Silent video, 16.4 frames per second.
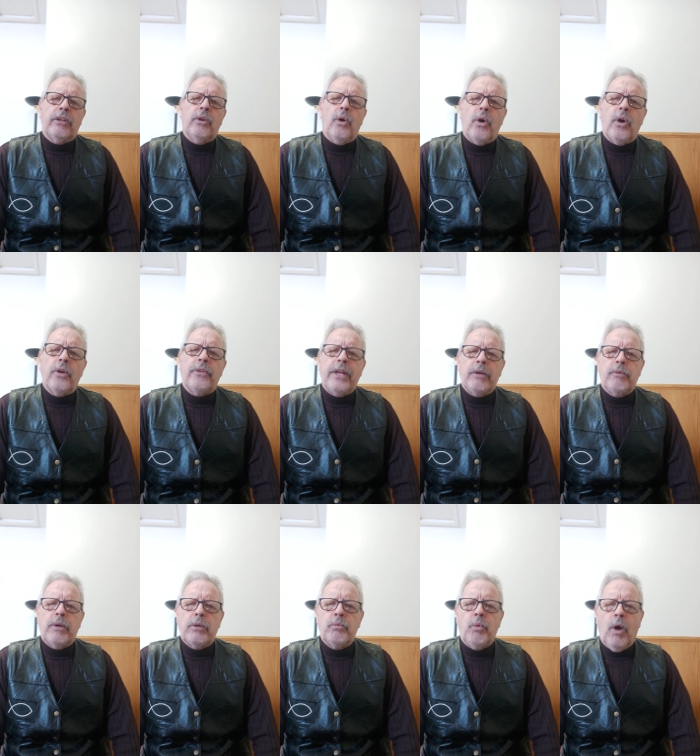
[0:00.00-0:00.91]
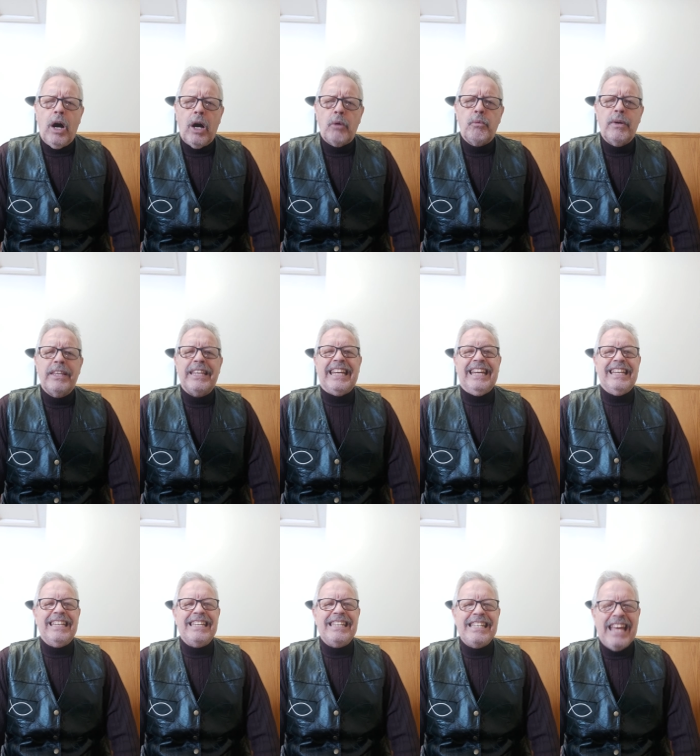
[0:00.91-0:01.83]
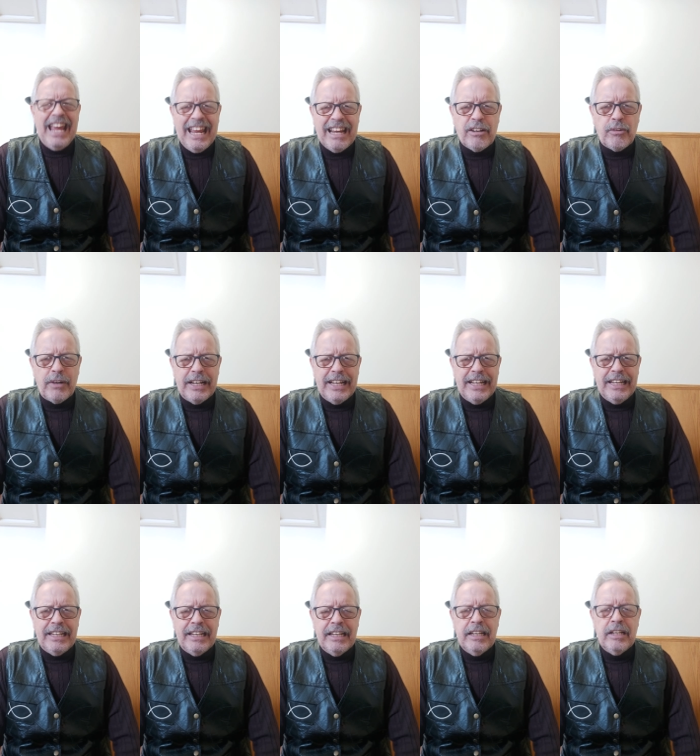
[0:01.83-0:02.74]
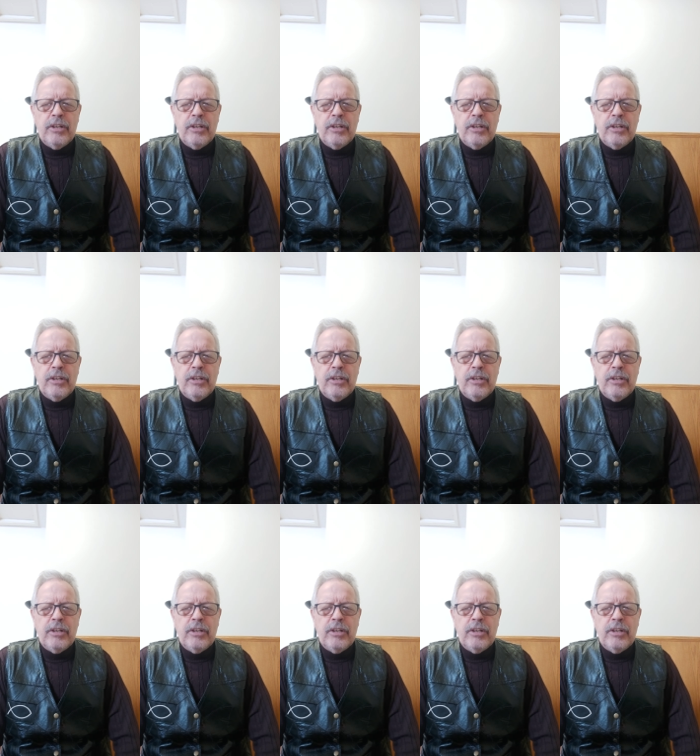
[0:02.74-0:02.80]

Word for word: Lord, they would walk with integrity,